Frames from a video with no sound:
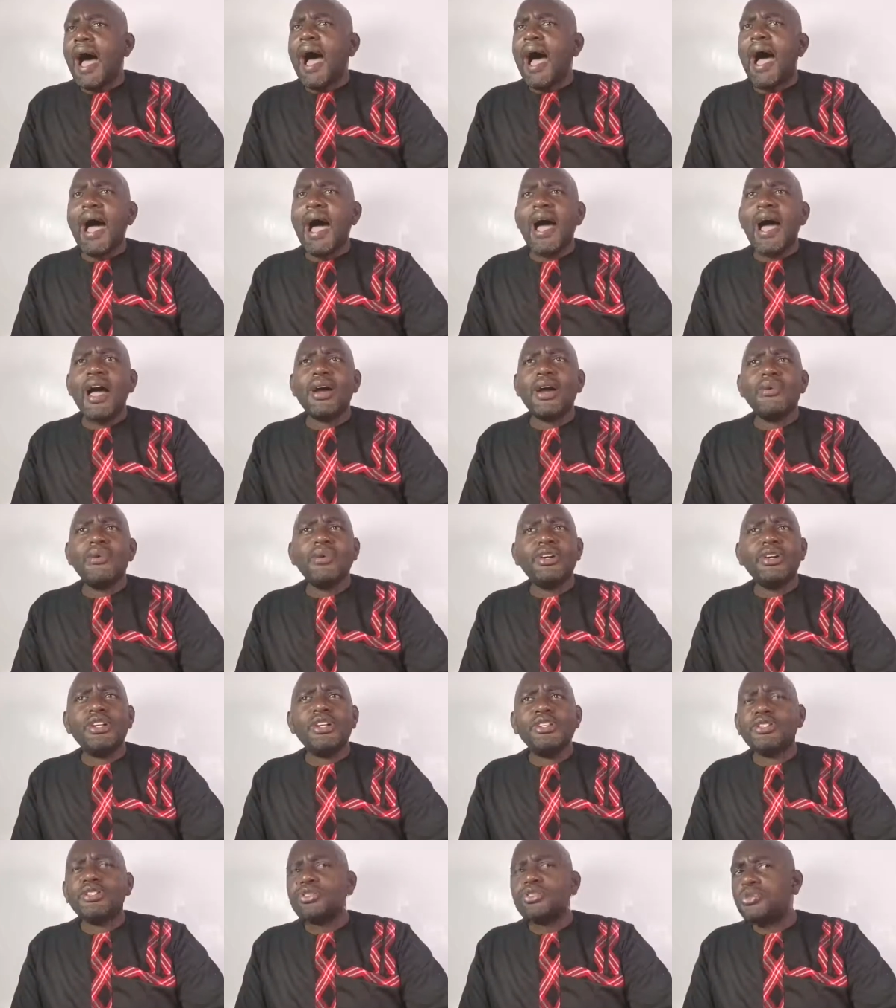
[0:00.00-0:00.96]
I
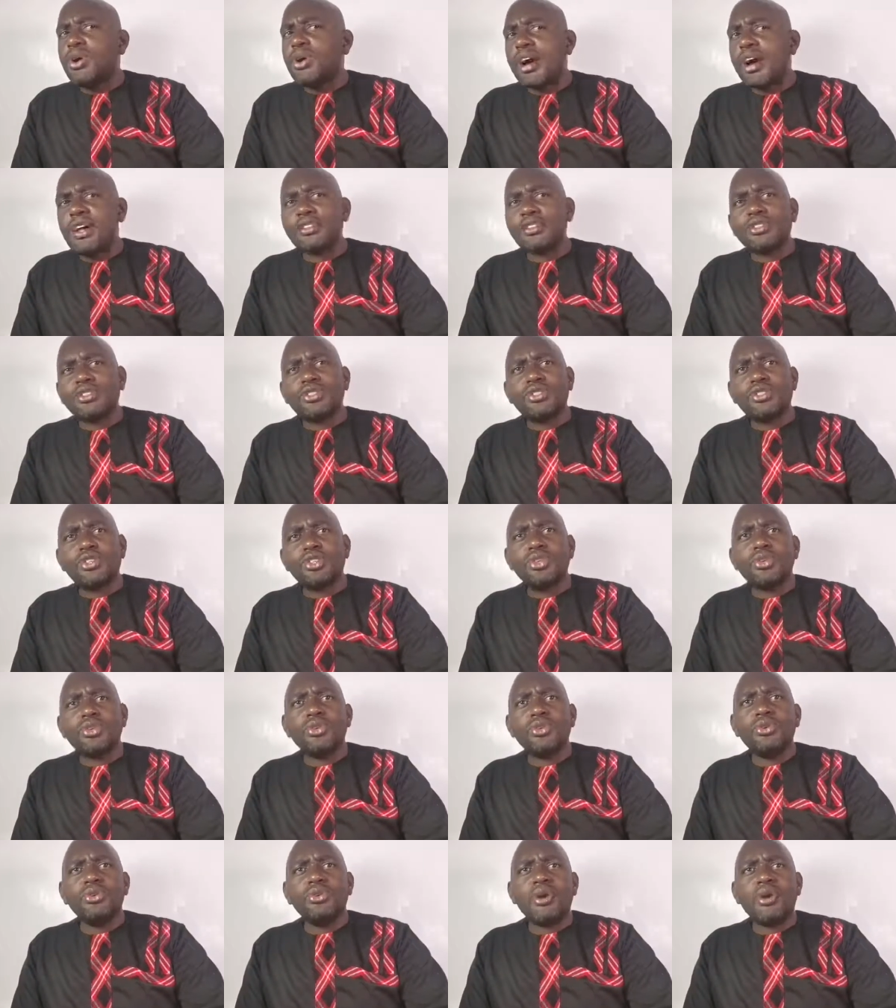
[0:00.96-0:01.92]
will trust
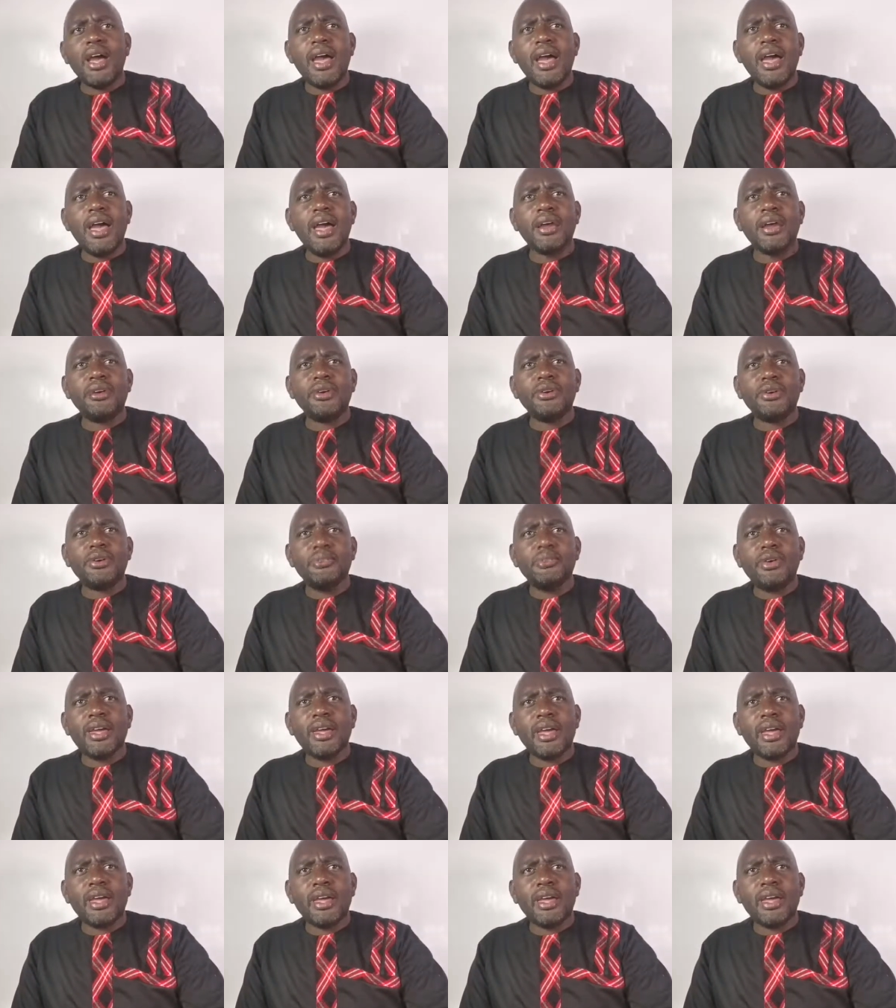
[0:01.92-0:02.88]
you and
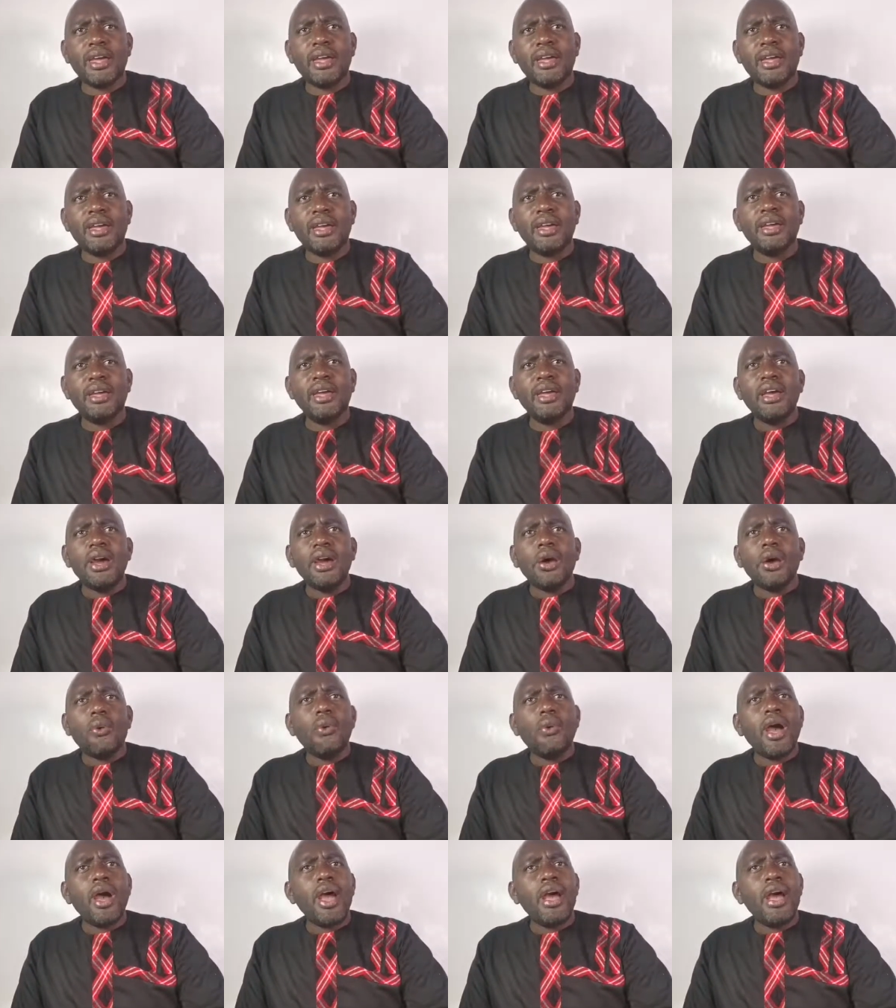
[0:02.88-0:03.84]
obey
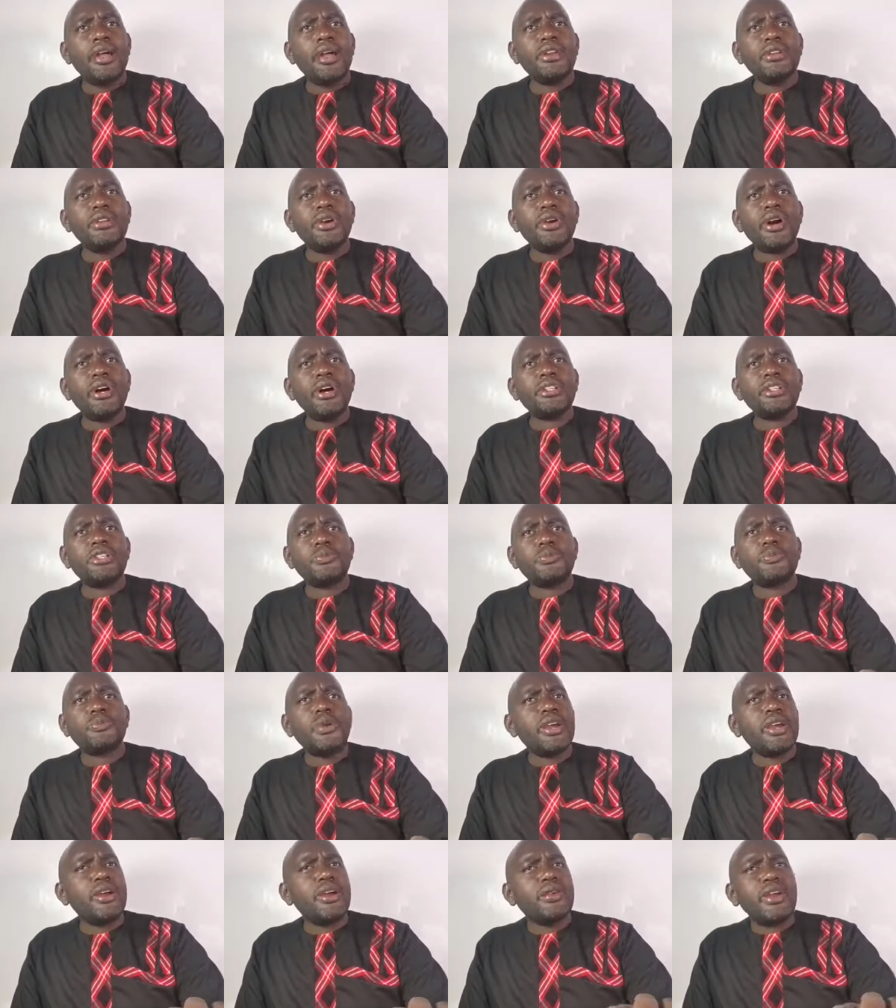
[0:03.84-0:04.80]
when your
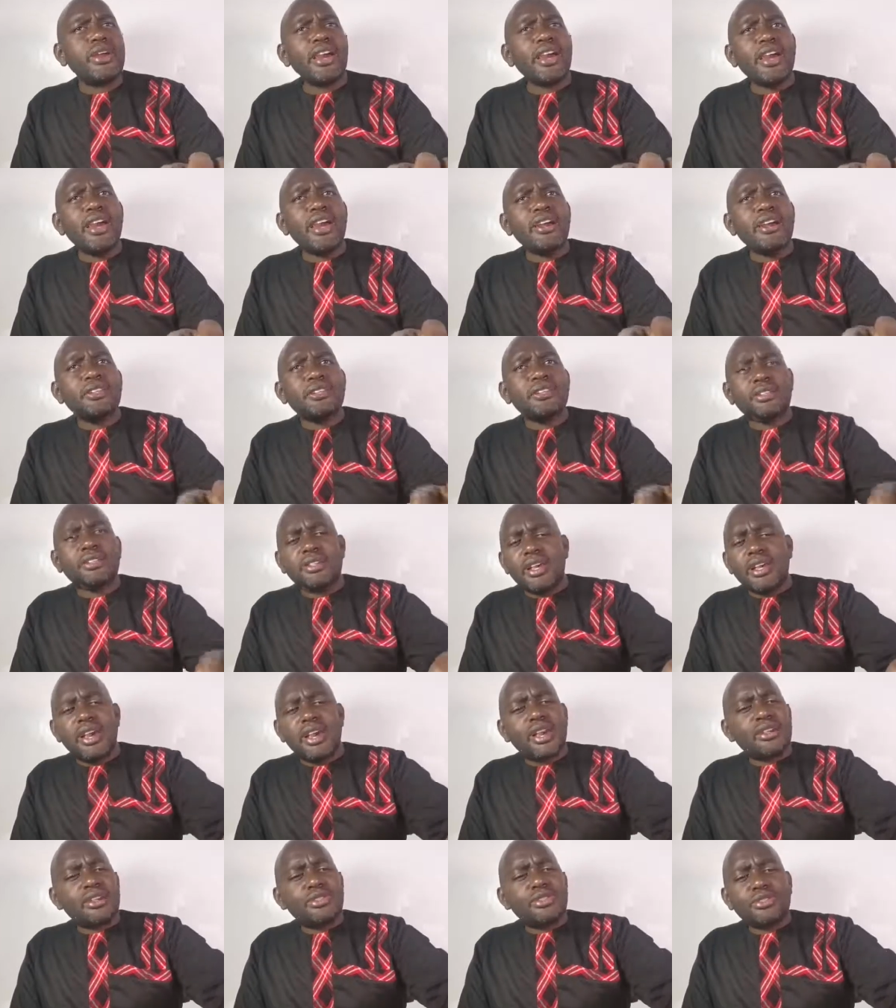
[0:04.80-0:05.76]
spirit
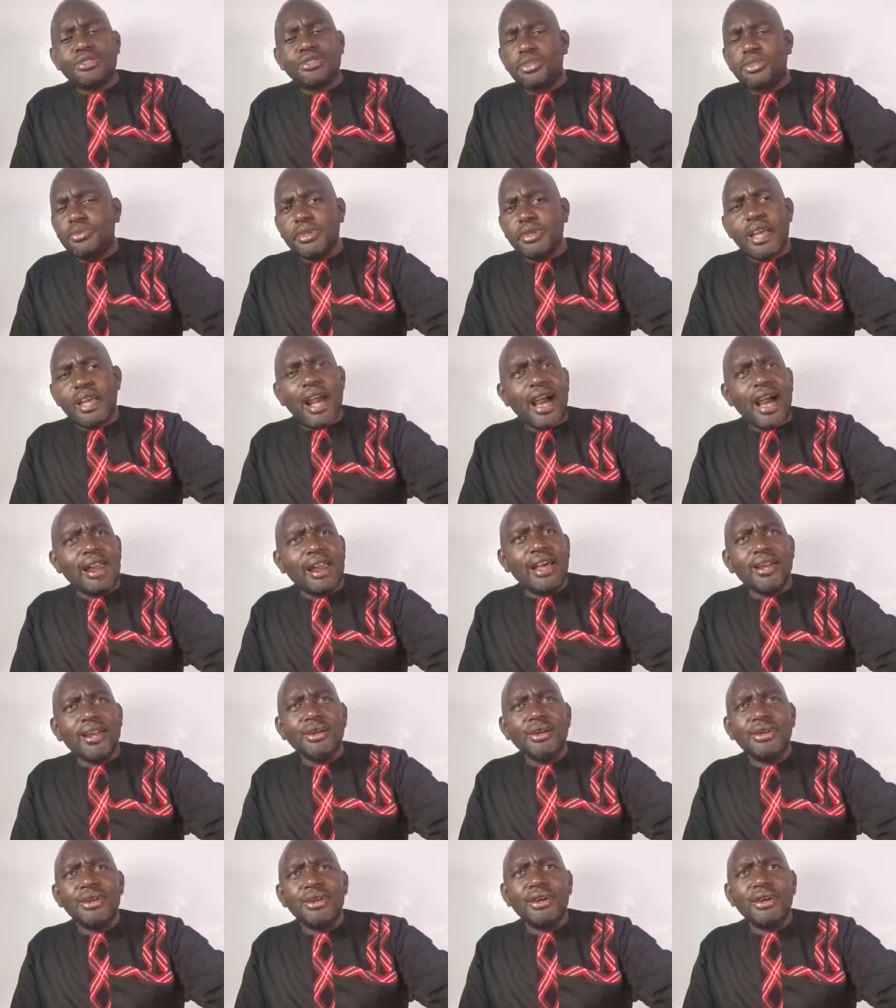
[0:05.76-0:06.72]
says to me,
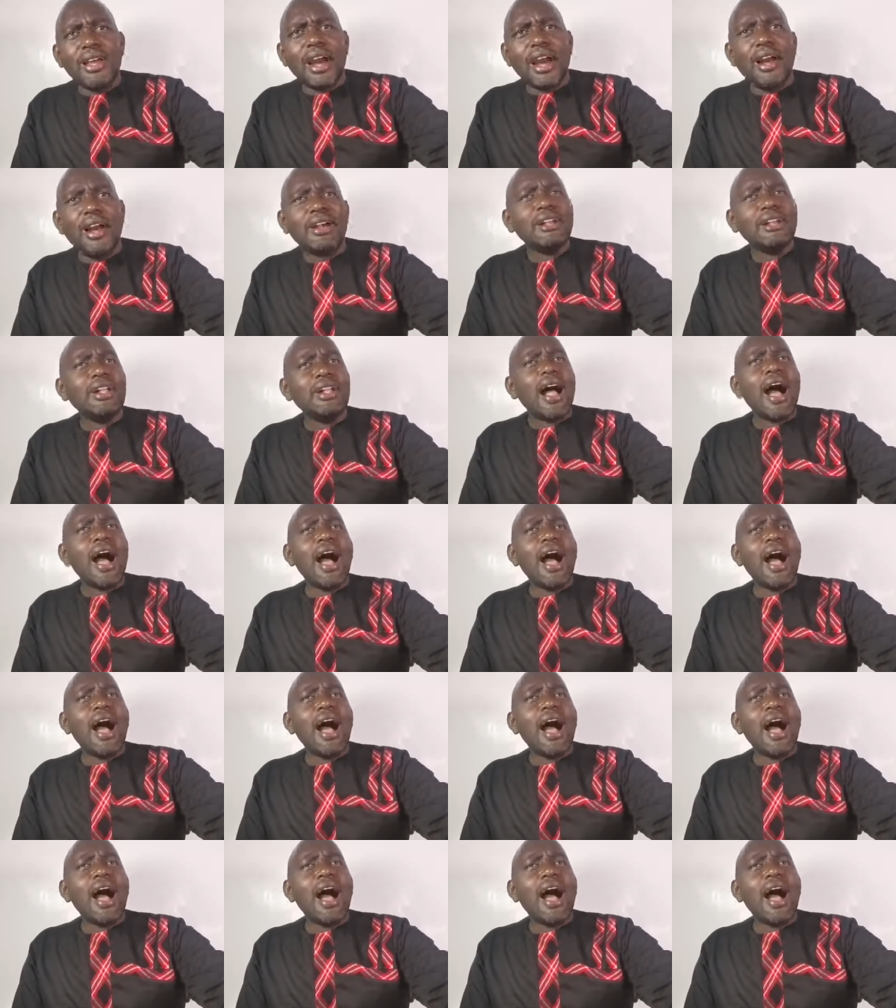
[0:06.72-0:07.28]
hallelujah.